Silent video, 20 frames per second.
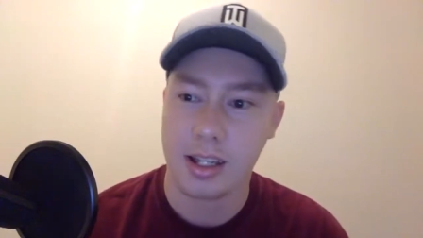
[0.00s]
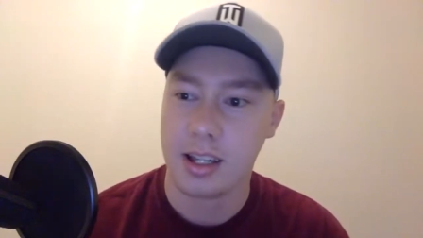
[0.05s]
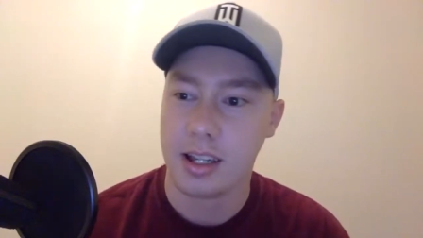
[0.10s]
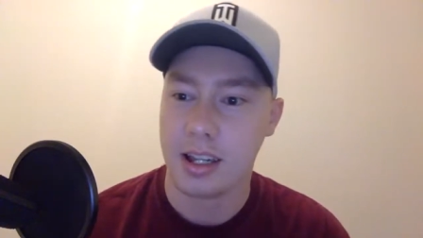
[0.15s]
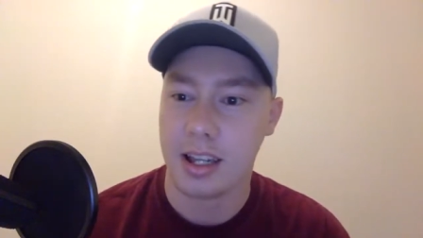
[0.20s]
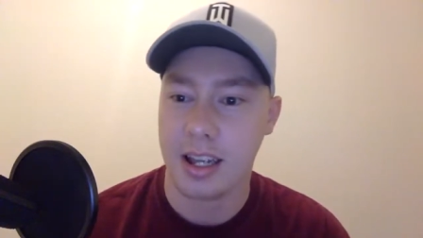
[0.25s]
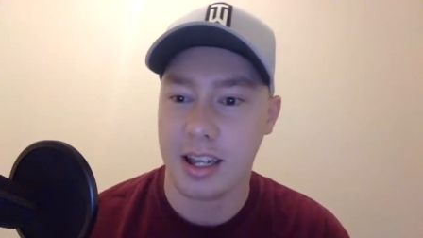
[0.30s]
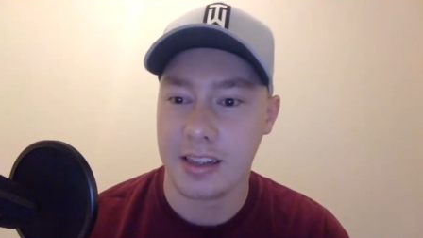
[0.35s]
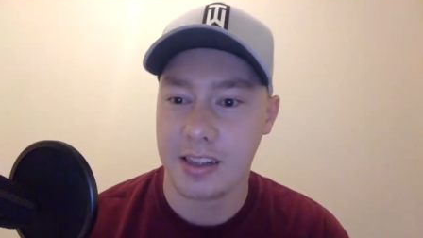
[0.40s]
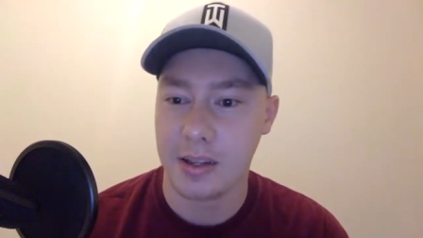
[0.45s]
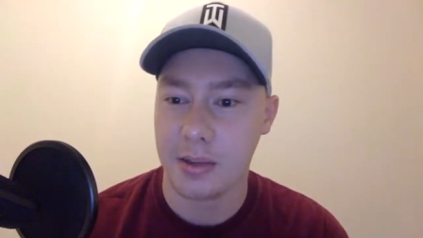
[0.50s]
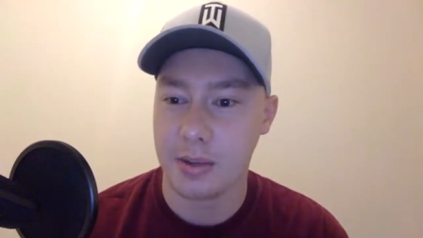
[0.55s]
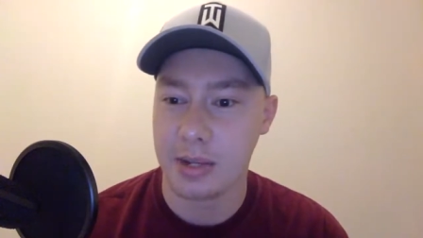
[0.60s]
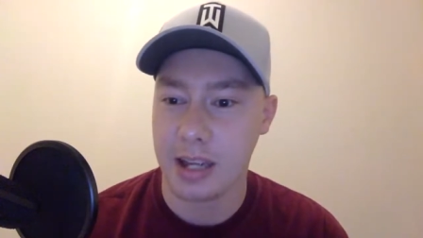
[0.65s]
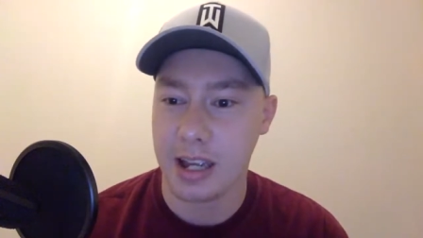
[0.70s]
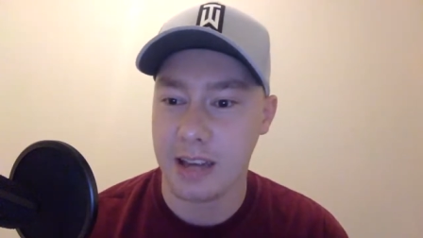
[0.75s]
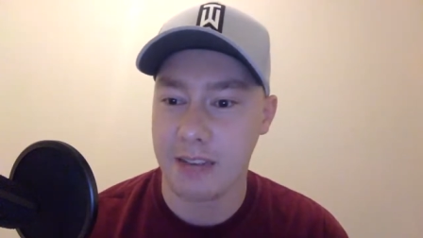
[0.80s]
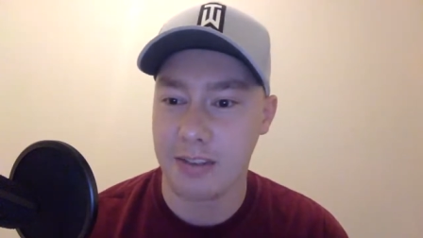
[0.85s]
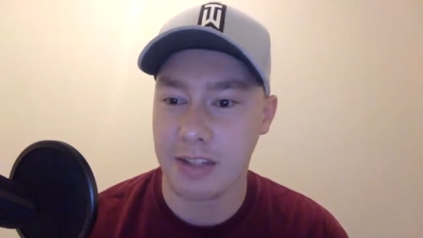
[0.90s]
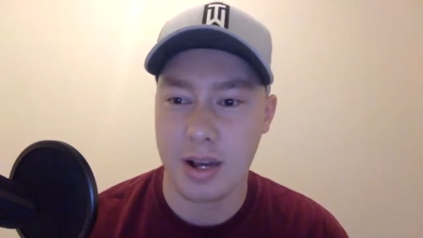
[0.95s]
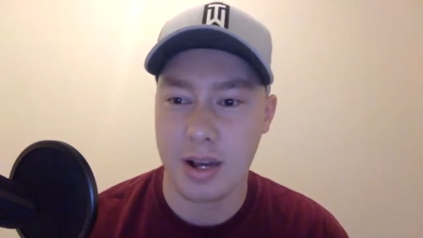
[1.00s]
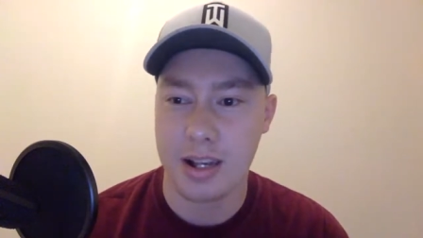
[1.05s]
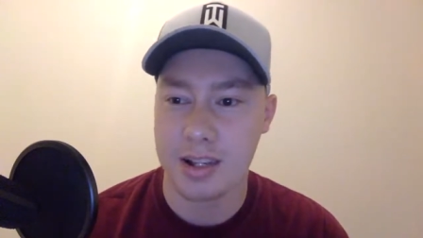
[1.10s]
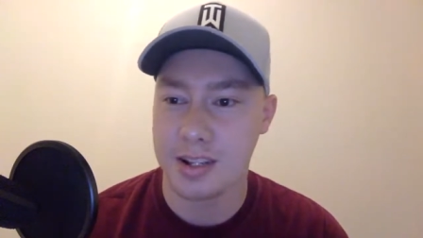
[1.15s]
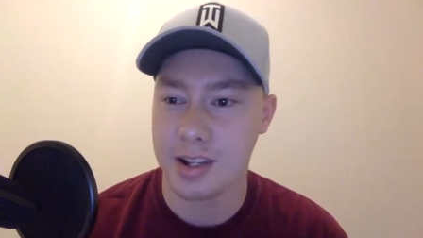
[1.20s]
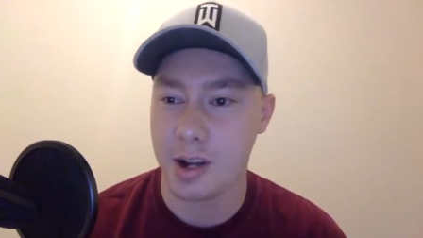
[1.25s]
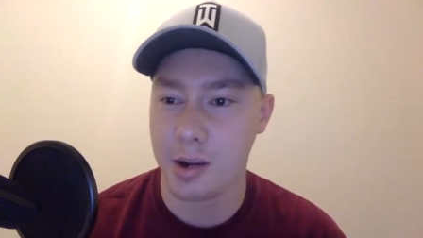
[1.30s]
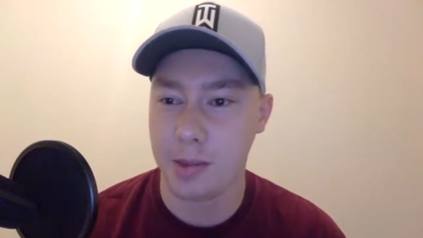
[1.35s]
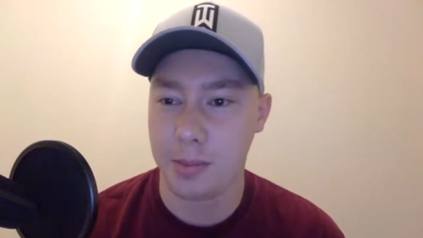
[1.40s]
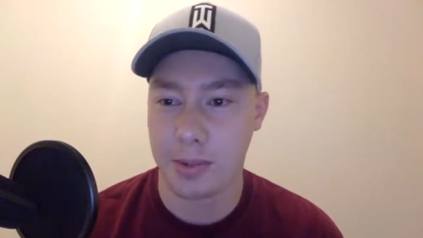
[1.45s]
And then we have the
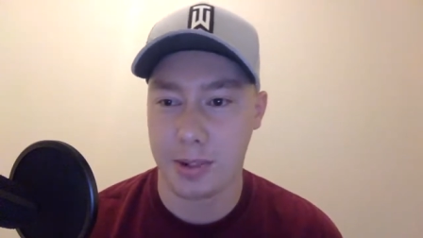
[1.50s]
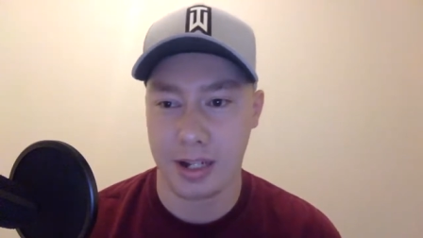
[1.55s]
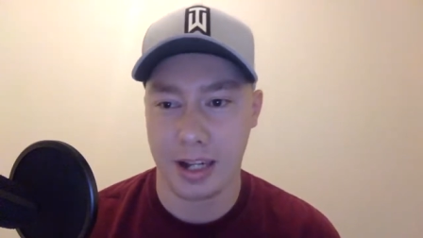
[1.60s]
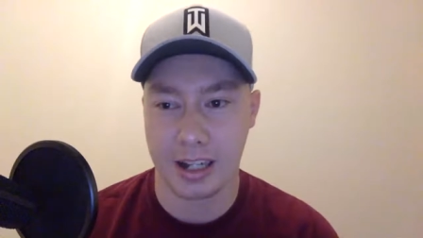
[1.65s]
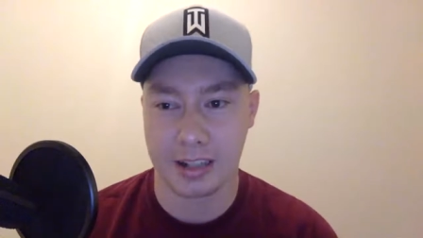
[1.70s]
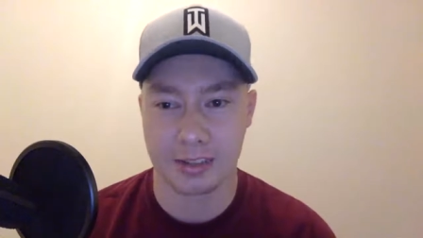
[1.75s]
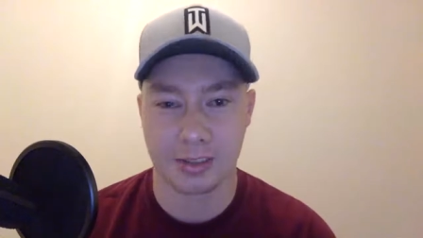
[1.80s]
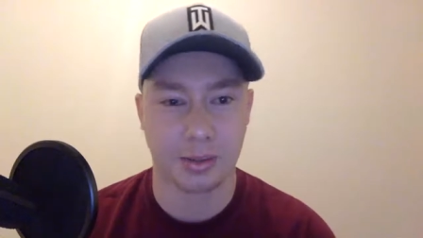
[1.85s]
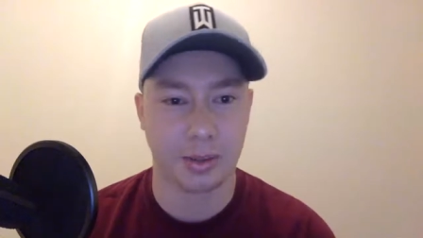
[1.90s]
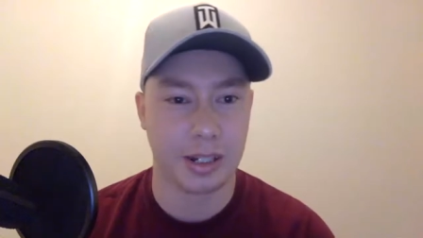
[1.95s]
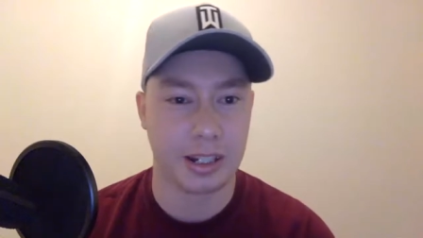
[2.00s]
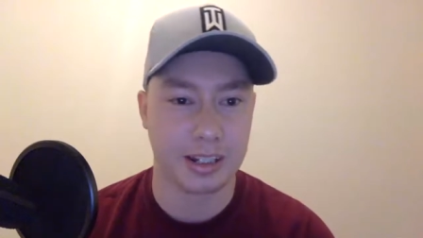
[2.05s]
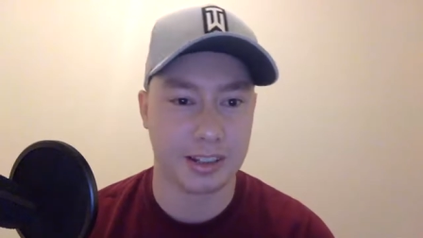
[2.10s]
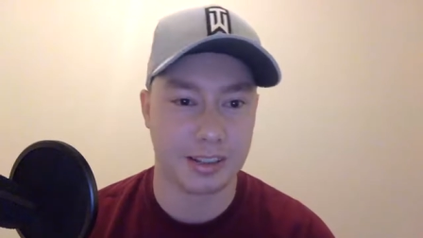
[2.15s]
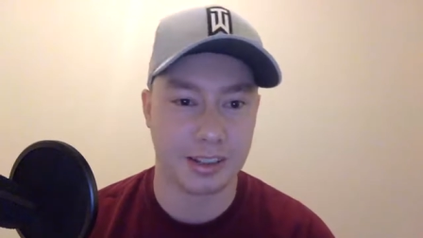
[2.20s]
U.S. Open next week,